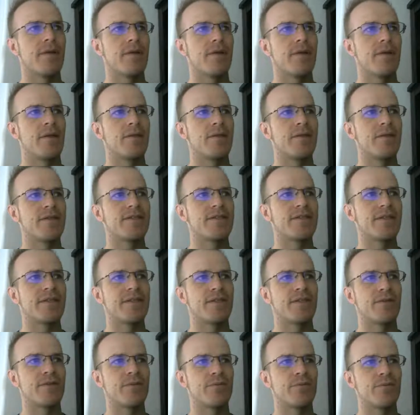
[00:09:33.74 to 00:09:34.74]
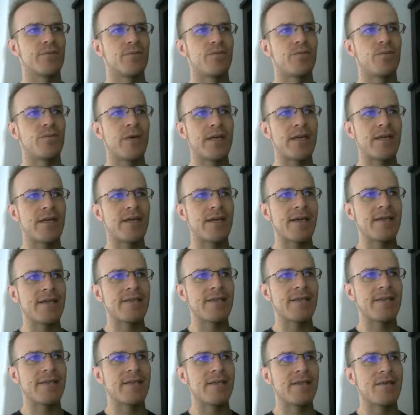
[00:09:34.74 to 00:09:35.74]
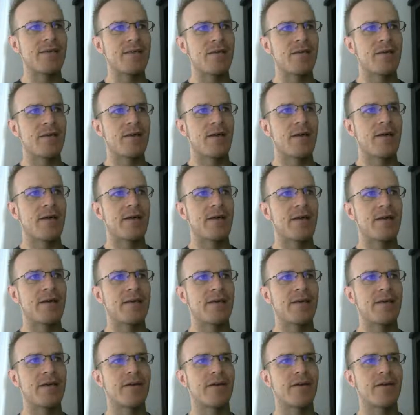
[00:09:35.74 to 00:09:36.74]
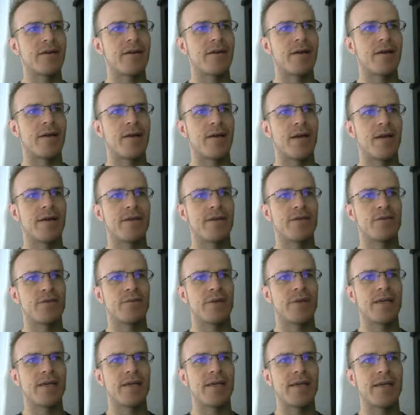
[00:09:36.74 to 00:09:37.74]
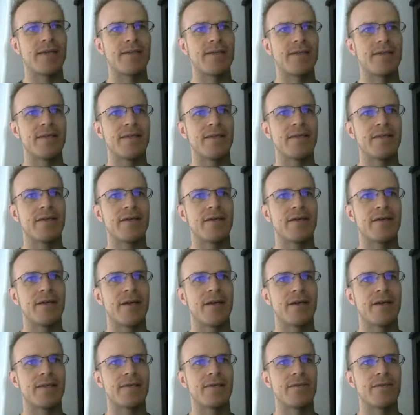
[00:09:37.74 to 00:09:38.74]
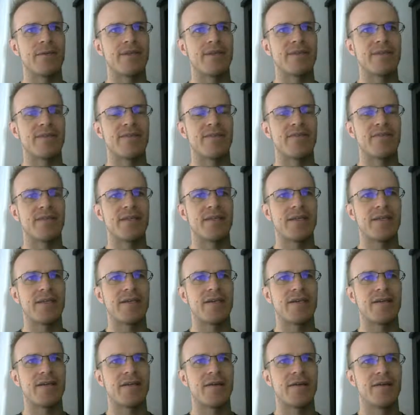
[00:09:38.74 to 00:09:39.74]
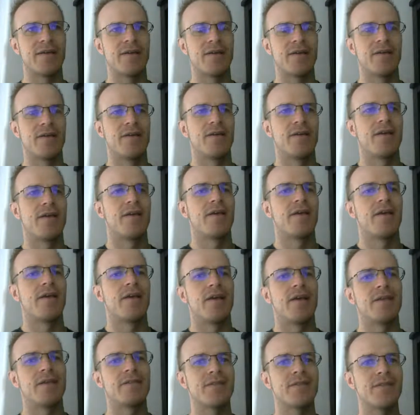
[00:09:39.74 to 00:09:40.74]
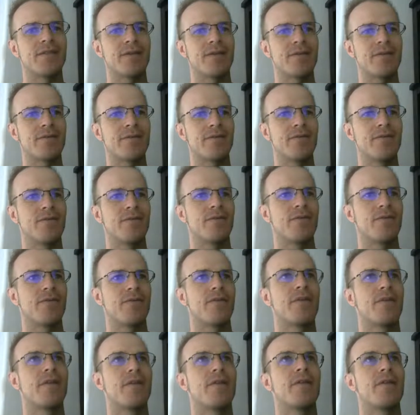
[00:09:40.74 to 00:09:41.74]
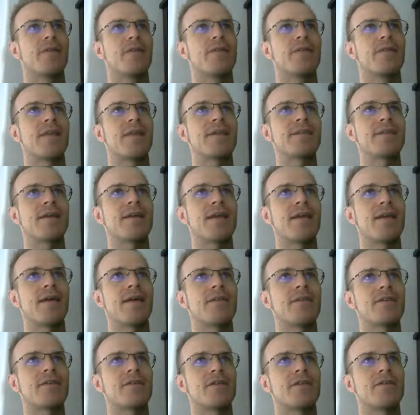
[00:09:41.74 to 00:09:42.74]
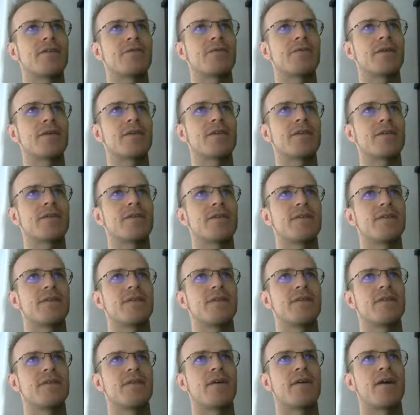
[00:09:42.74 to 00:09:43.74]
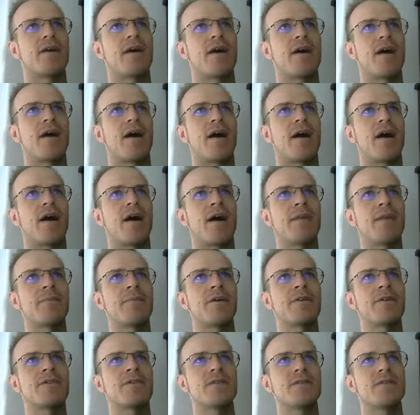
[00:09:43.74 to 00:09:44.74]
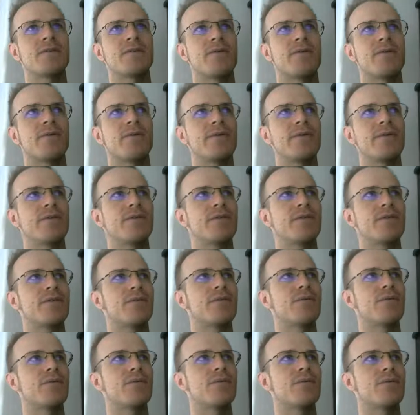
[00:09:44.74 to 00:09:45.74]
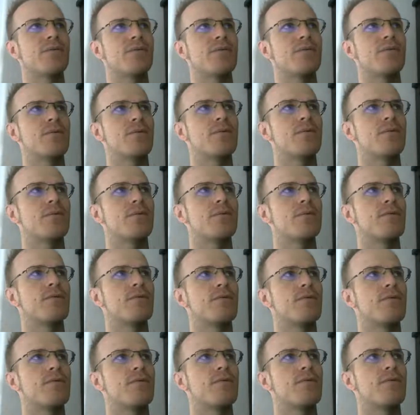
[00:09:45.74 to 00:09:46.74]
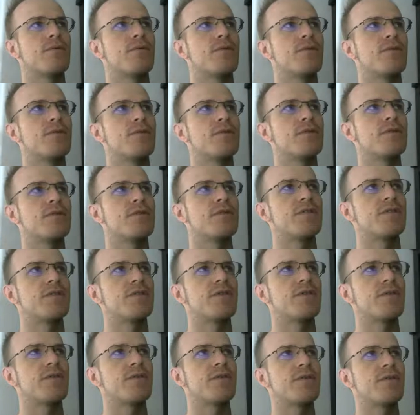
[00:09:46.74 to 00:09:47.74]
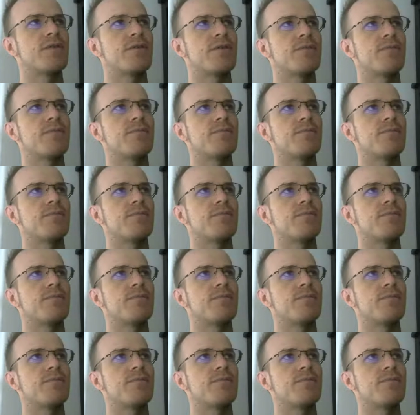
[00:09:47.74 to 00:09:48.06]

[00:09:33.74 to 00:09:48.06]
there's a 2019 year, and a 2018 year, and a 2017 year. And so that's kind of how the search works. I'm also going to show you